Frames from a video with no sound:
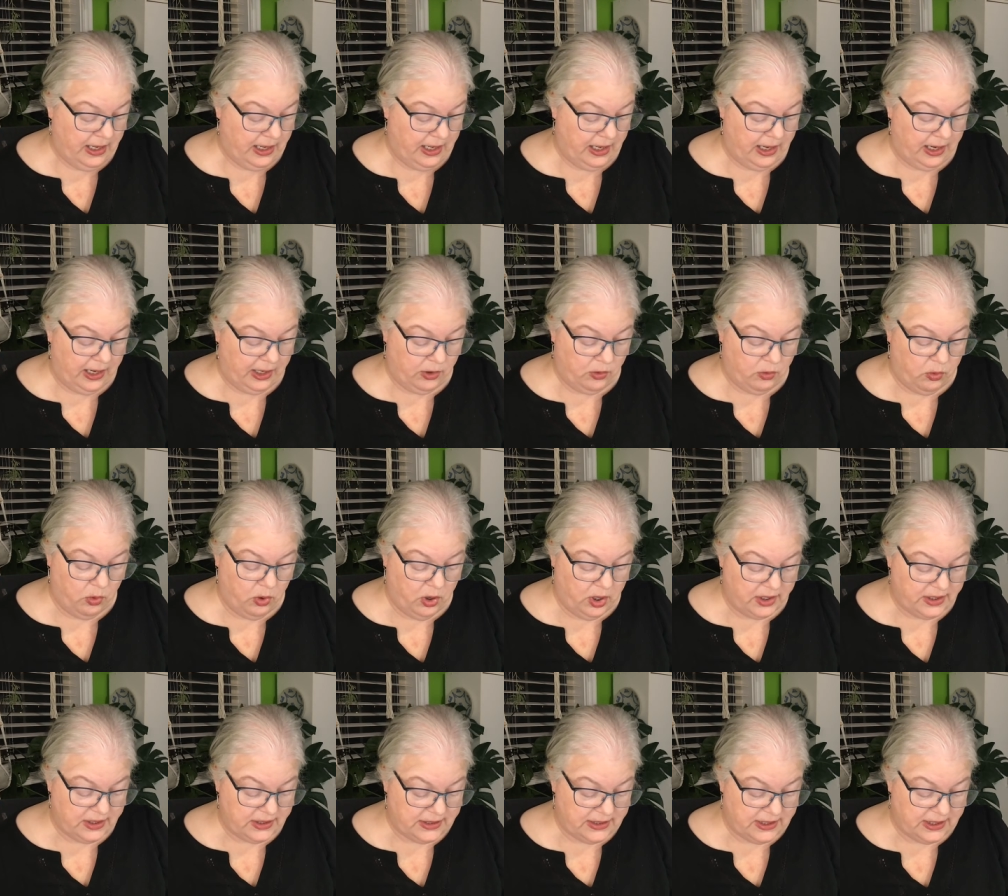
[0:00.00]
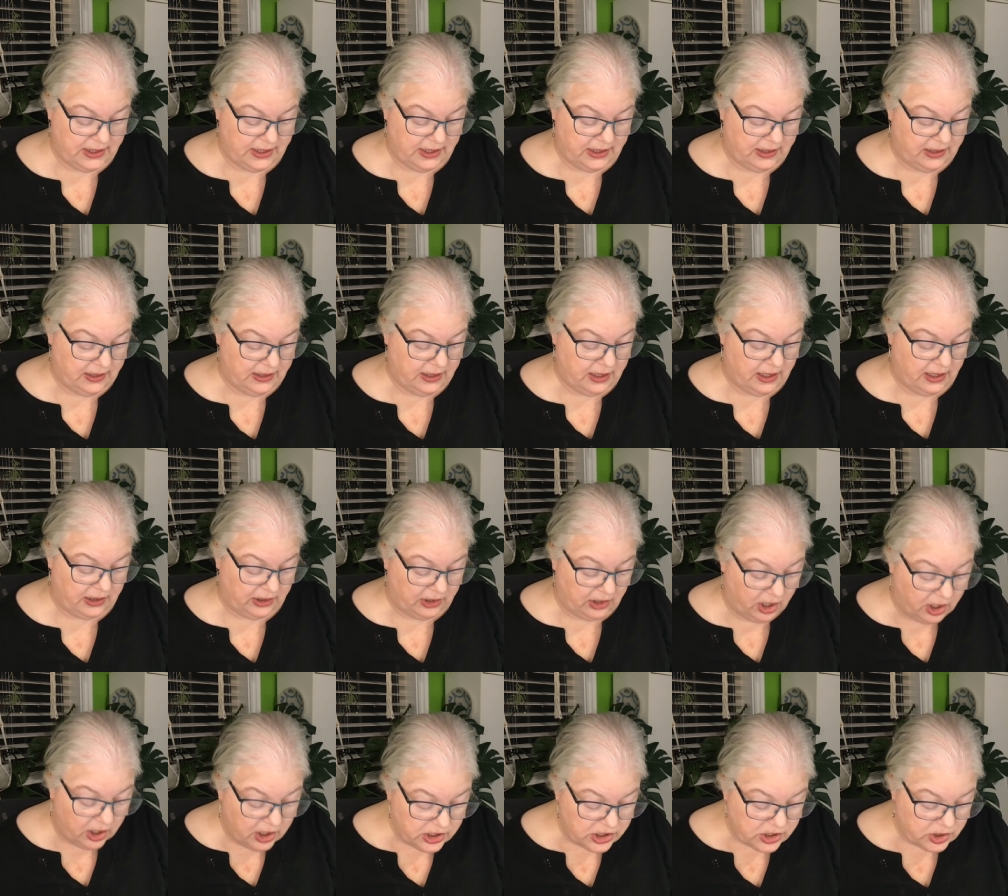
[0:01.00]
a quantity, a
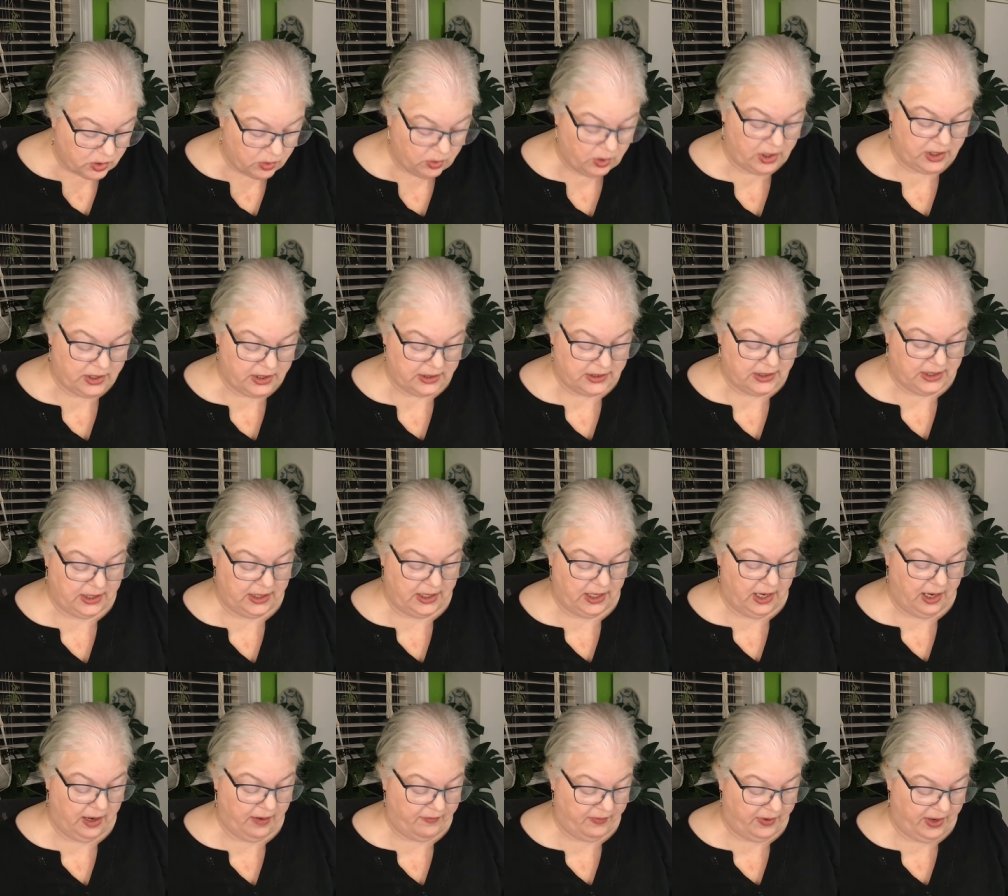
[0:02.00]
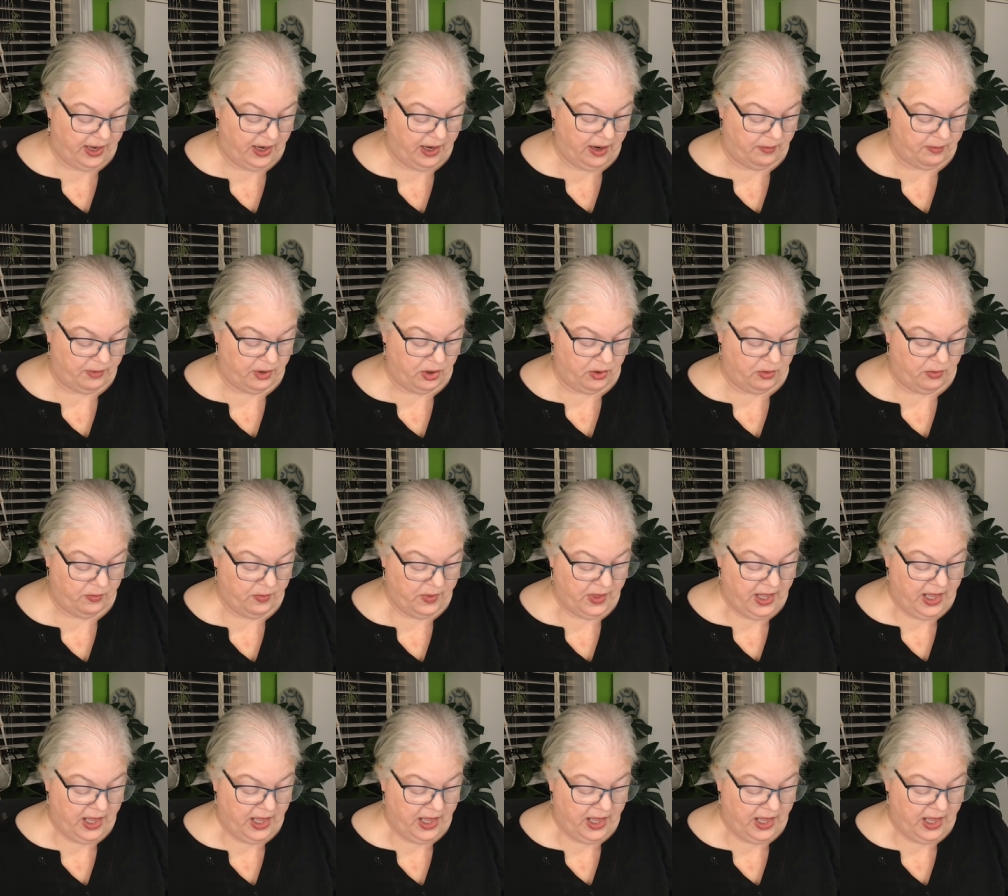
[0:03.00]
large quantity of ammo,